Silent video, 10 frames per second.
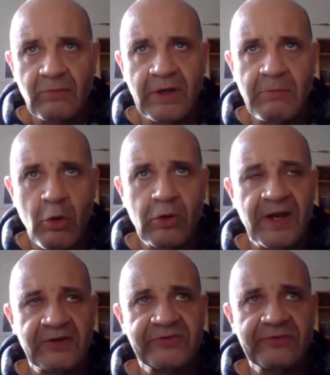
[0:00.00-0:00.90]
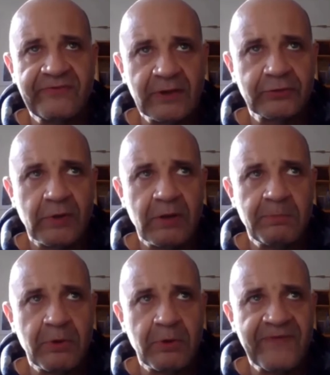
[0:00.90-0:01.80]
when I'm organising the field
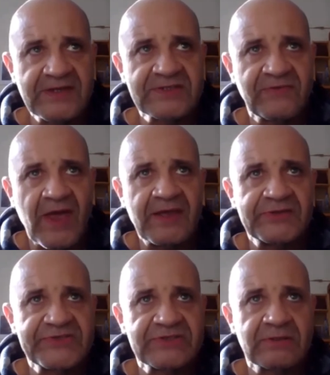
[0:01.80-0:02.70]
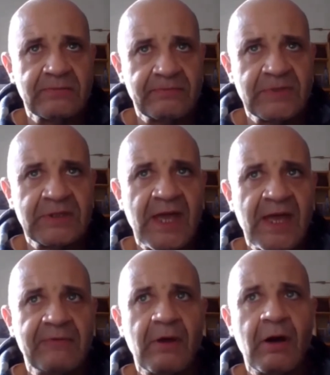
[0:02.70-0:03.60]
work, but face to face, yeah,